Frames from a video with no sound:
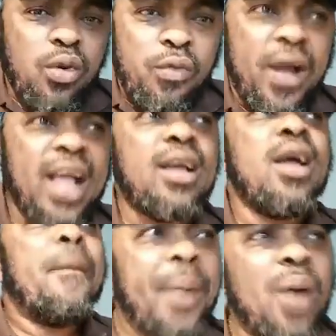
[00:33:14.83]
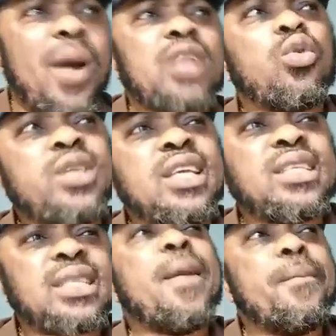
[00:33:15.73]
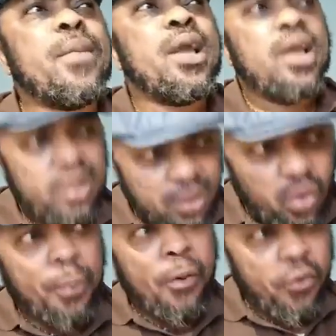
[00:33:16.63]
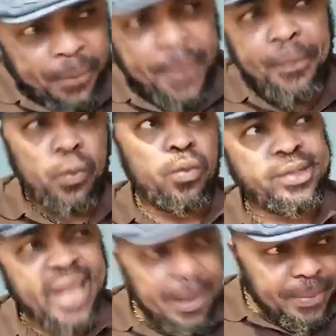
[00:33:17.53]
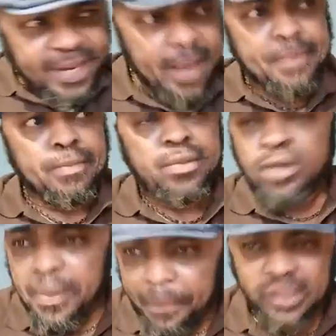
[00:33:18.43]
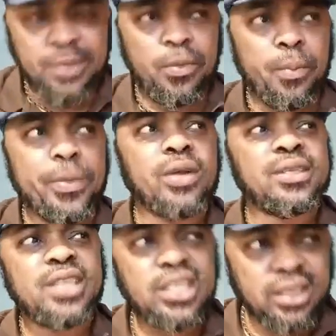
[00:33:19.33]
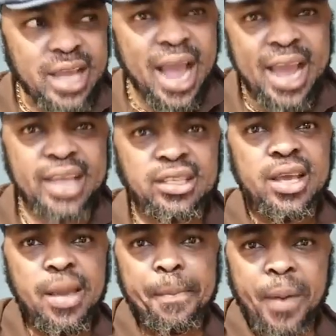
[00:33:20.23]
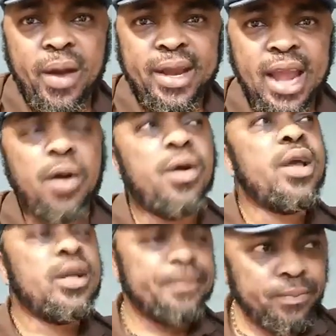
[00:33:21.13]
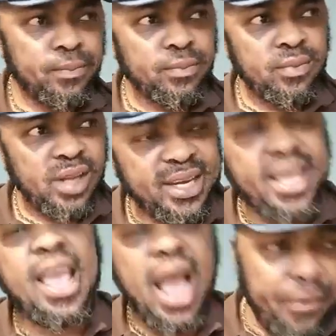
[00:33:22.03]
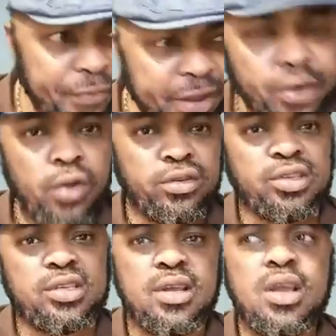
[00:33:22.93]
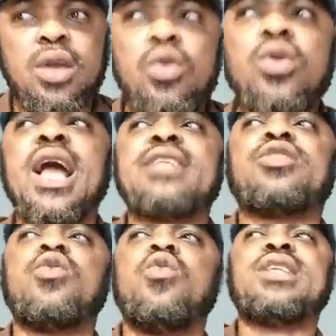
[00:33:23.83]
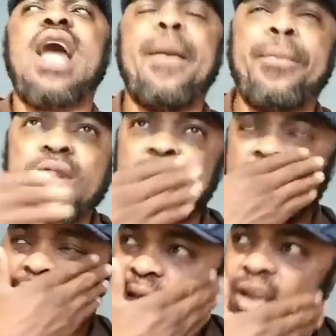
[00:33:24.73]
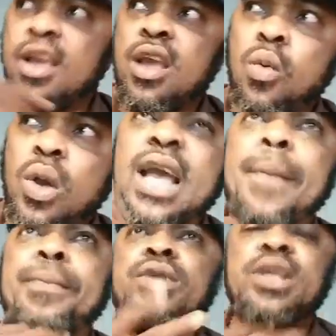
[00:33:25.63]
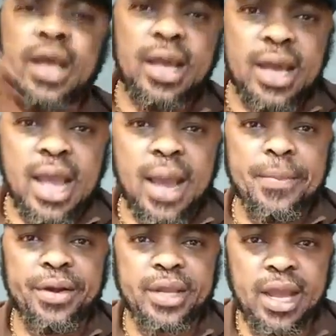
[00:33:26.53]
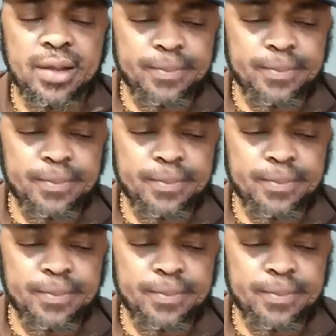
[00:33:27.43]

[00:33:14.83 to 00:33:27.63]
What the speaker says: over power to this same group of people. Then, impossible, because these guys in power now, they are failed us. Look at what happened in America.